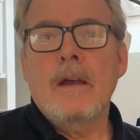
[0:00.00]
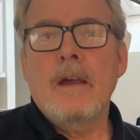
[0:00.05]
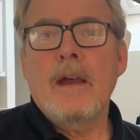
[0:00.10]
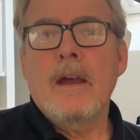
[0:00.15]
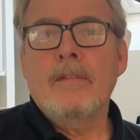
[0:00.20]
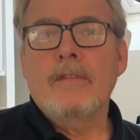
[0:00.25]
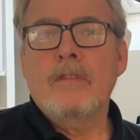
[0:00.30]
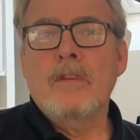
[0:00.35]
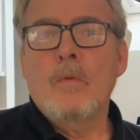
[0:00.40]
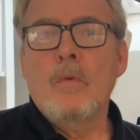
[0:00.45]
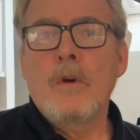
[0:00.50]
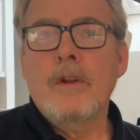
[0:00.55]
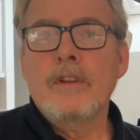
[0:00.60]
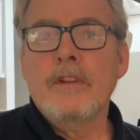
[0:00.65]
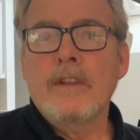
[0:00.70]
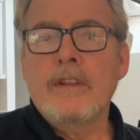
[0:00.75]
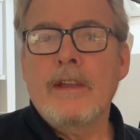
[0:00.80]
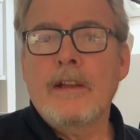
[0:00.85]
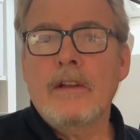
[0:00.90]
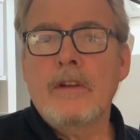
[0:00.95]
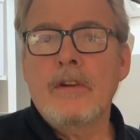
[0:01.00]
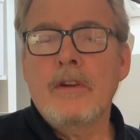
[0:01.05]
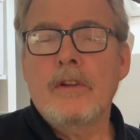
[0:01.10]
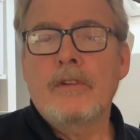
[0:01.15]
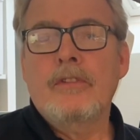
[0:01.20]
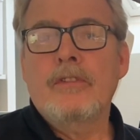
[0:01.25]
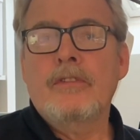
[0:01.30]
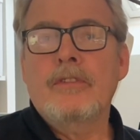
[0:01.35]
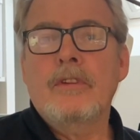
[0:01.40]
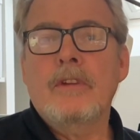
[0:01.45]
at the 1
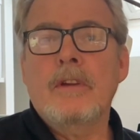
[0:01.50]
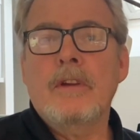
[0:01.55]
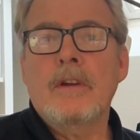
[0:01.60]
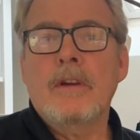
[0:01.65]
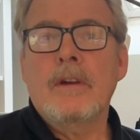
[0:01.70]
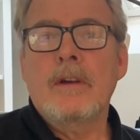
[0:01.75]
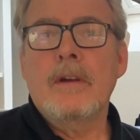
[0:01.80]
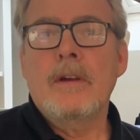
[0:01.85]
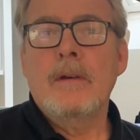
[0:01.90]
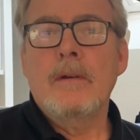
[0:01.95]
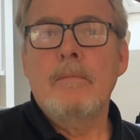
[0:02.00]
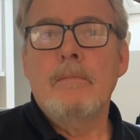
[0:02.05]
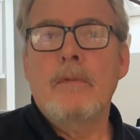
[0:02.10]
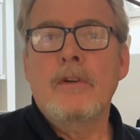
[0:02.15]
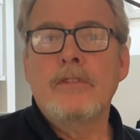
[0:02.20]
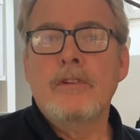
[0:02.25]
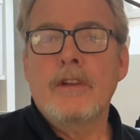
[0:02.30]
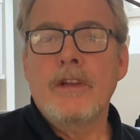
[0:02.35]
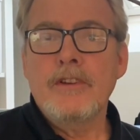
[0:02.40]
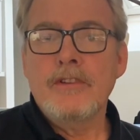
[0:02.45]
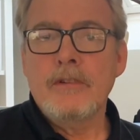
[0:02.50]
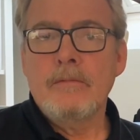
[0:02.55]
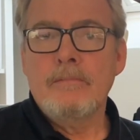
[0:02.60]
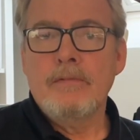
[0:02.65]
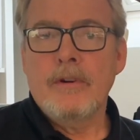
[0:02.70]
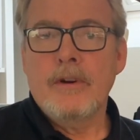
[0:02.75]
kilohertz intermodulation